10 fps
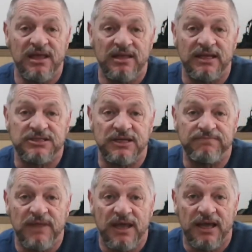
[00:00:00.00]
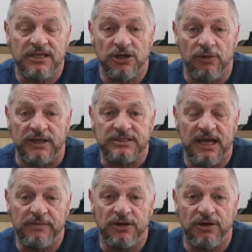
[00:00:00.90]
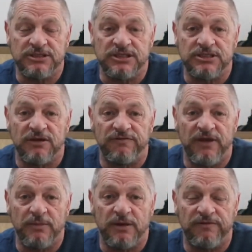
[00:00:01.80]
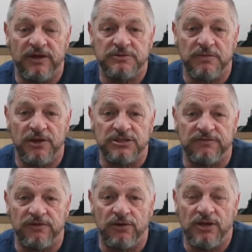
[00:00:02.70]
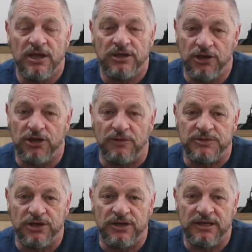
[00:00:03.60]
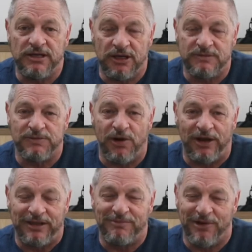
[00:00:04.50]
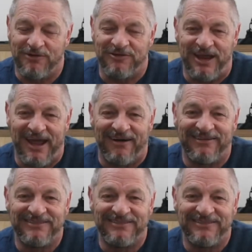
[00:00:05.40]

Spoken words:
that's it. As I always say, be nice to yourself, family and friends, but most of all, you keep shooting and keep smiling, and bye for now.